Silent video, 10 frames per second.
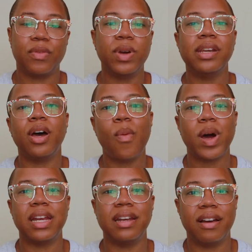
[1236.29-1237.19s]
If we know
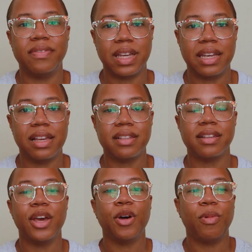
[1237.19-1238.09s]
what enough
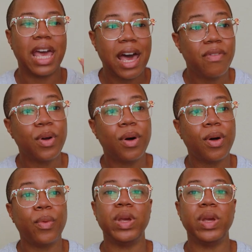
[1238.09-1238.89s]
is, we have a goal,